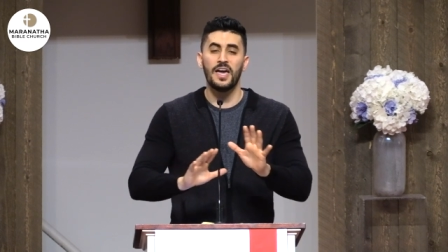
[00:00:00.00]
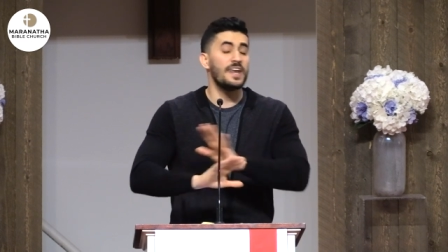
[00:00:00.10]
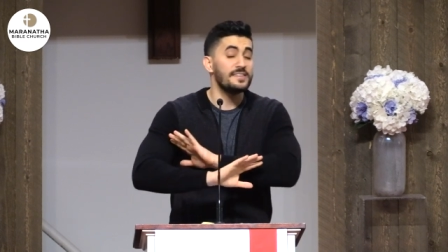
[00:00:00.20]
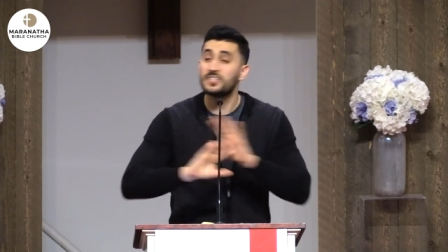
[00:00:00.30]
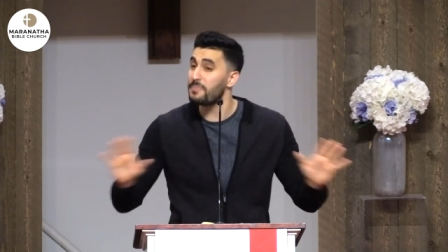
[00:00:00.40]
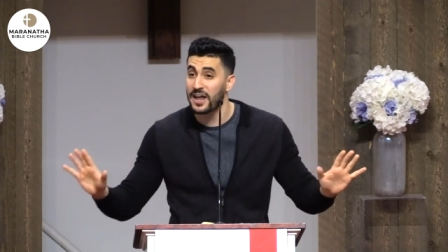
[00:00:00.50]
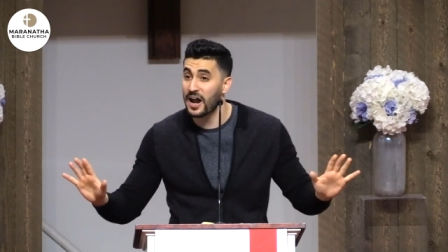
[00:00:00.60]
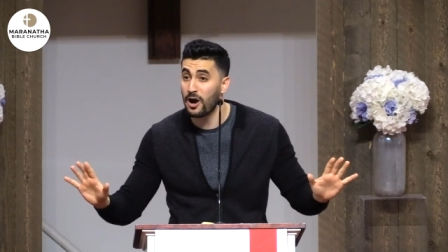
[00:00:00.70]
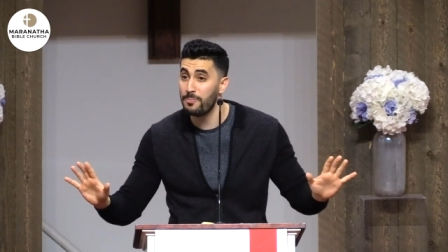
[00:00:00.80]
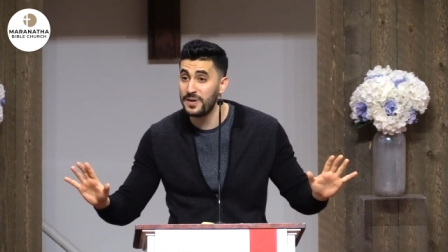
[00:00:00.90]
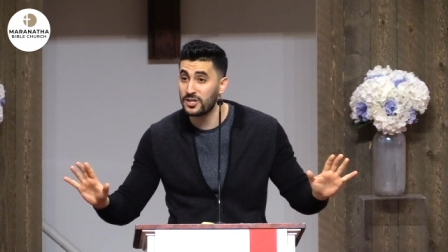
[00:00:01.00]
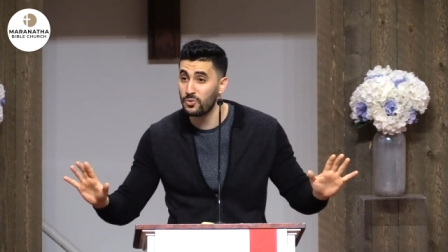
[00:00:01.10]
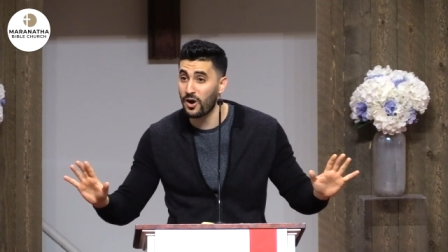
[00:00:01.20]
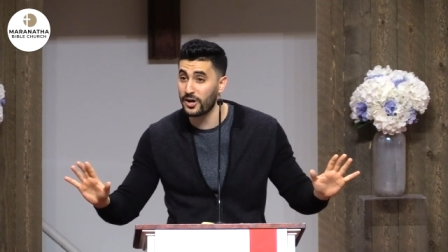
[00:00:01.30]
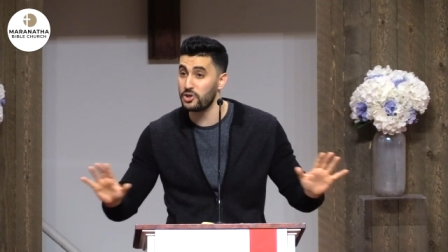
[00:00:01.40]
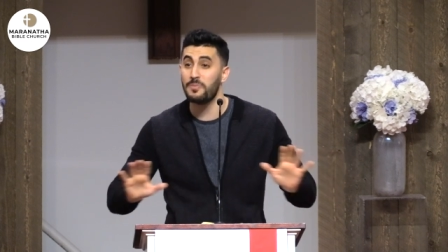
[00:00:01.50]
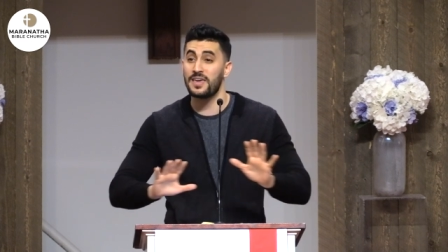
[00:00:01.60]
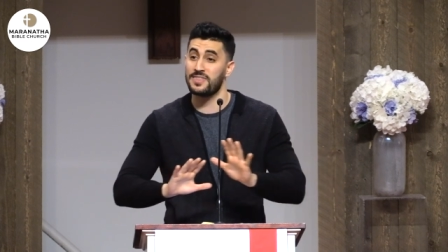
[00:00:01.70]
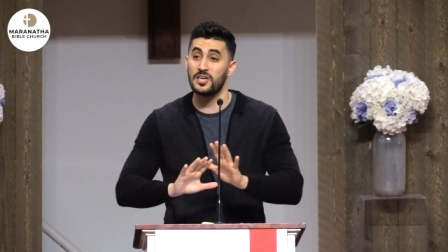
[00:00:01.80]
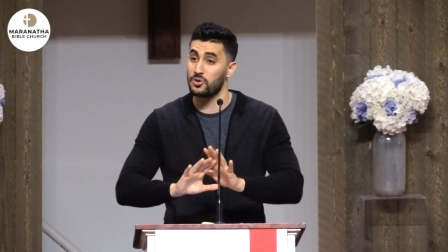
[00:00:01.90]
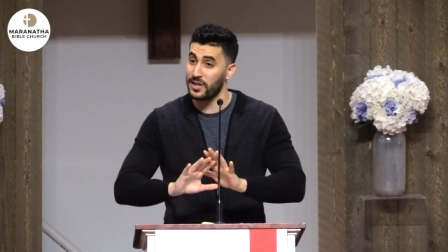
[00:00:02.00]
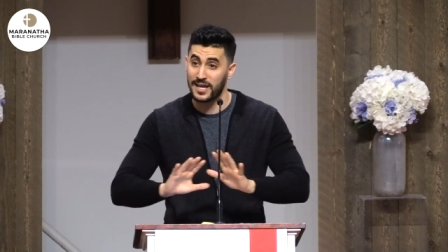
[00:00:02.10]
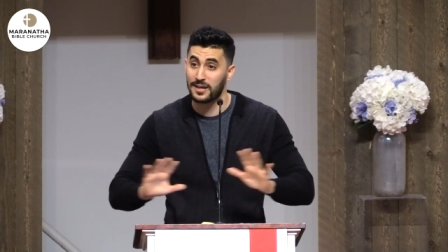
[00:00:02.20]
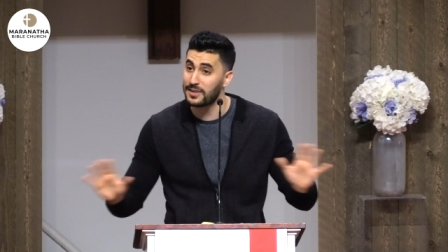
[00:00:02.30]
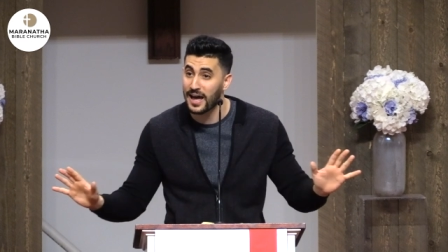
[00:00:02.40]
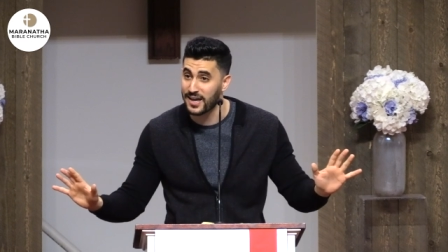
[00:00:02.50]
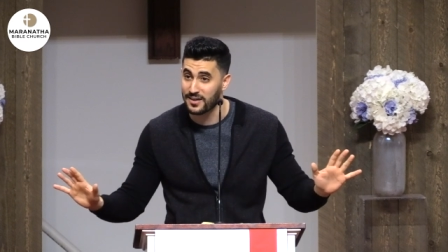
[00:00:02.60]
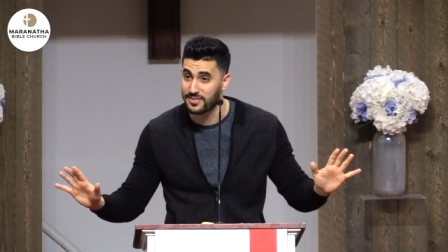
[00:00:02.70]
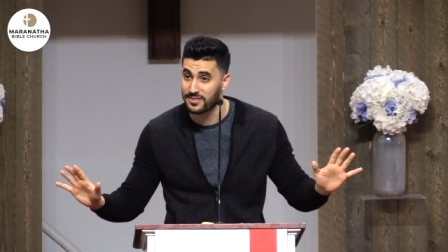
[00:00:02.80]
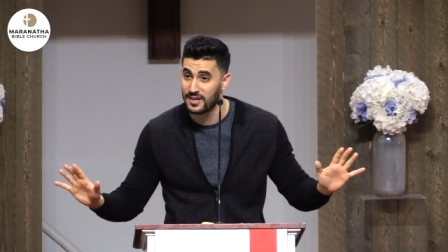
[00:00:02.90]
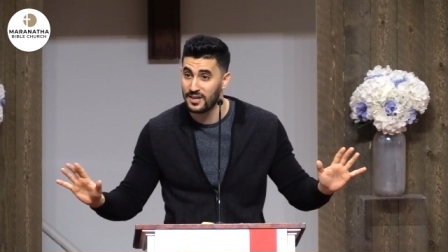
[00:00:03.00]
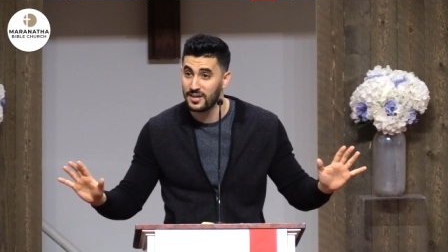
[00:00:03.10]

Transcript: And it doesn't matter how big you are. You might think you're like Goliath.